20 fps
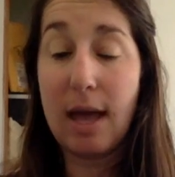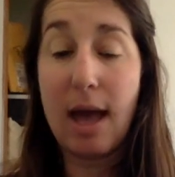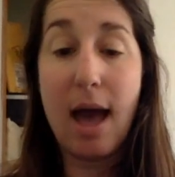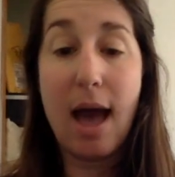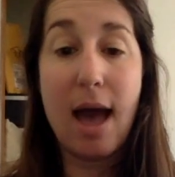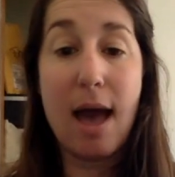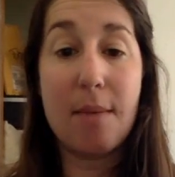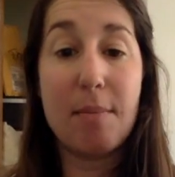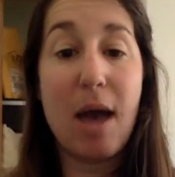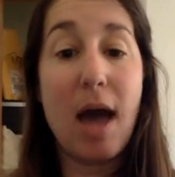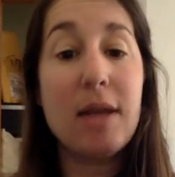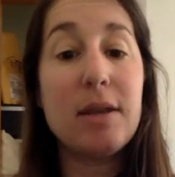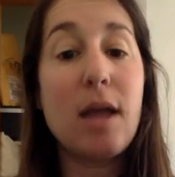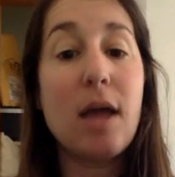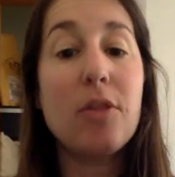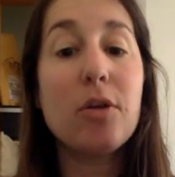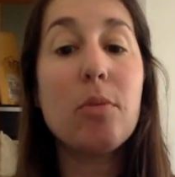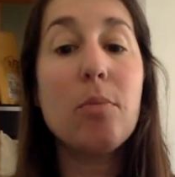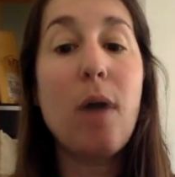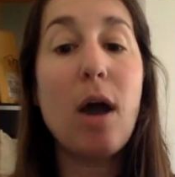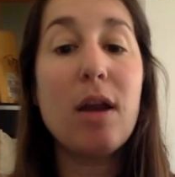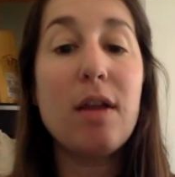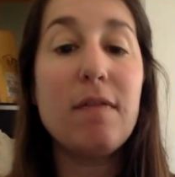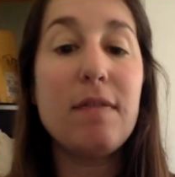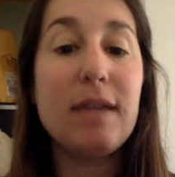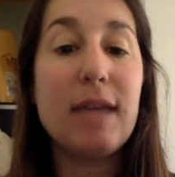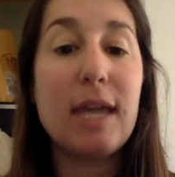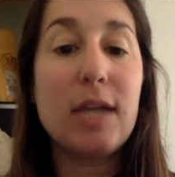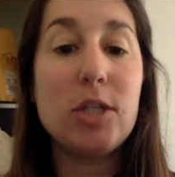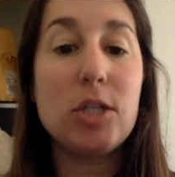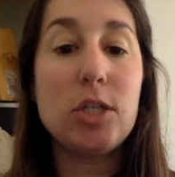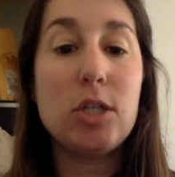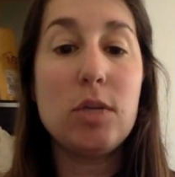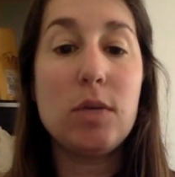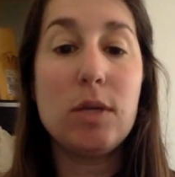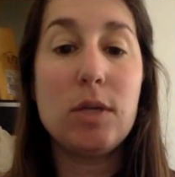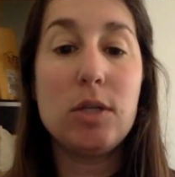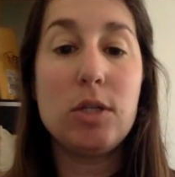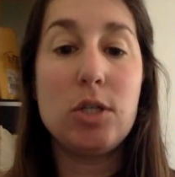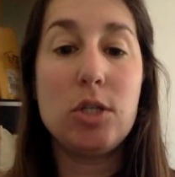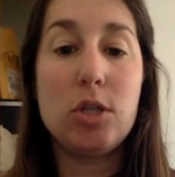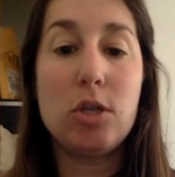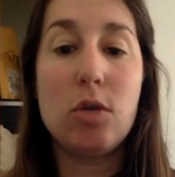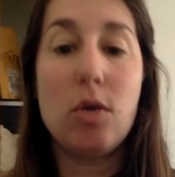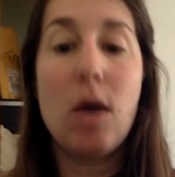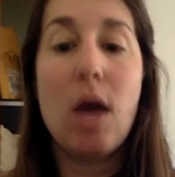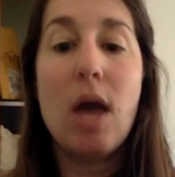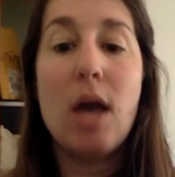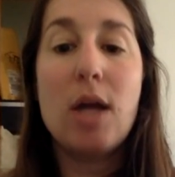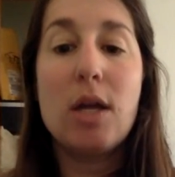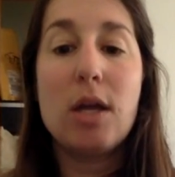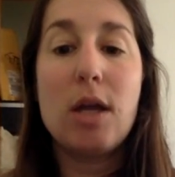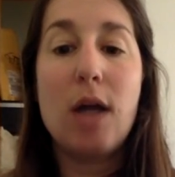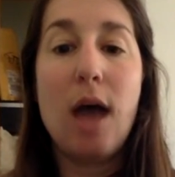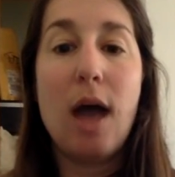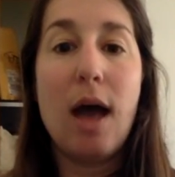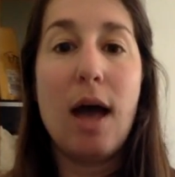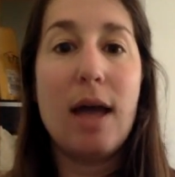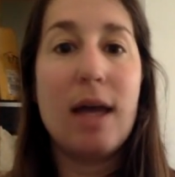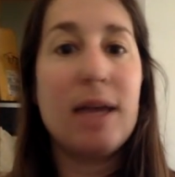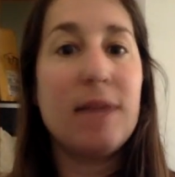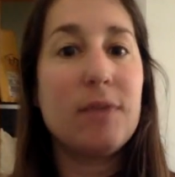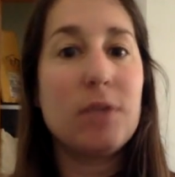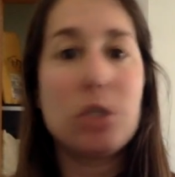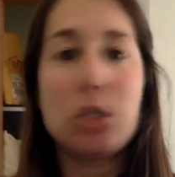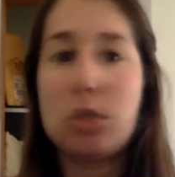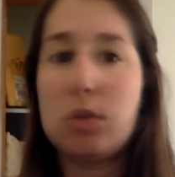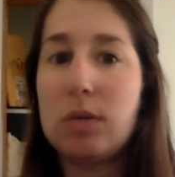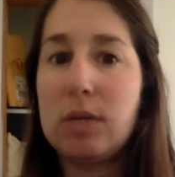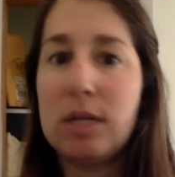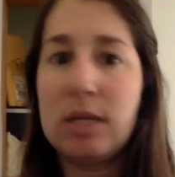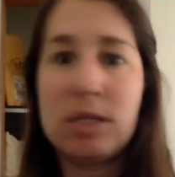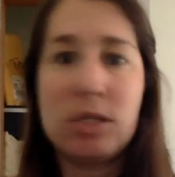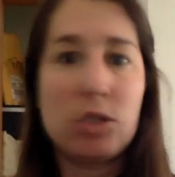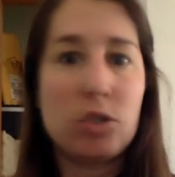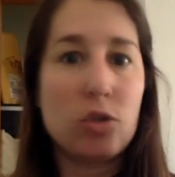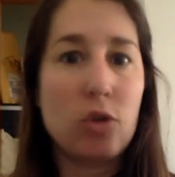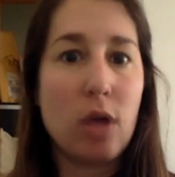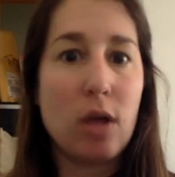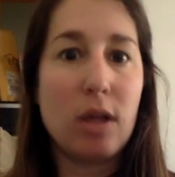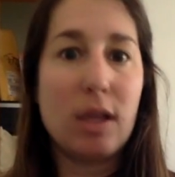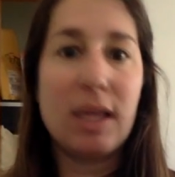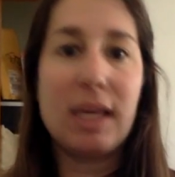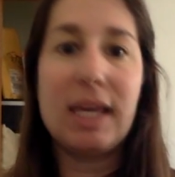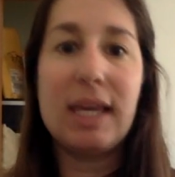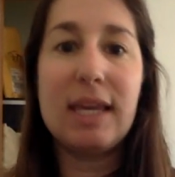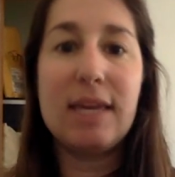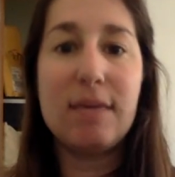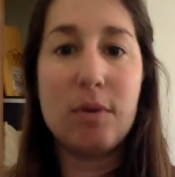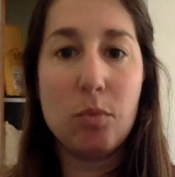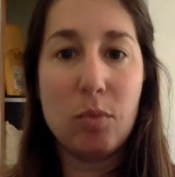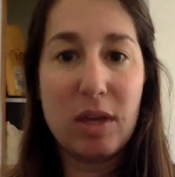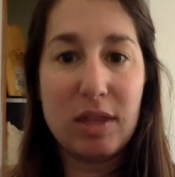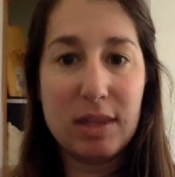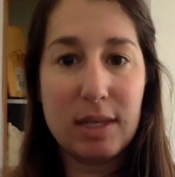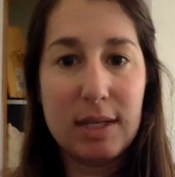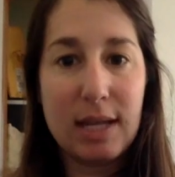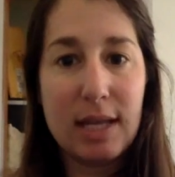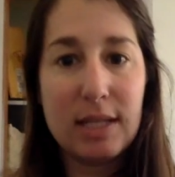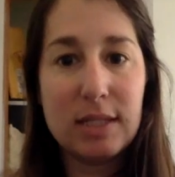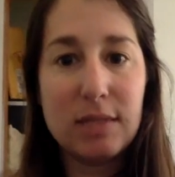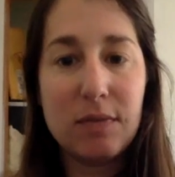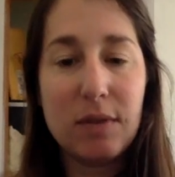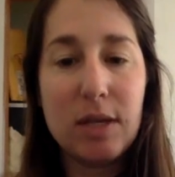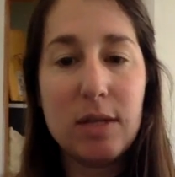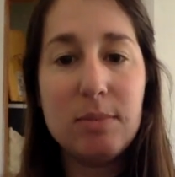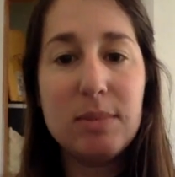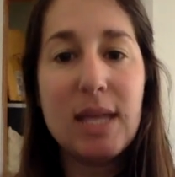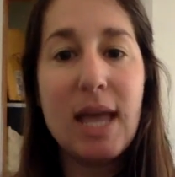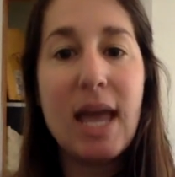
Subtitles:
Another modification you can do if your student is struggling even with the tens frames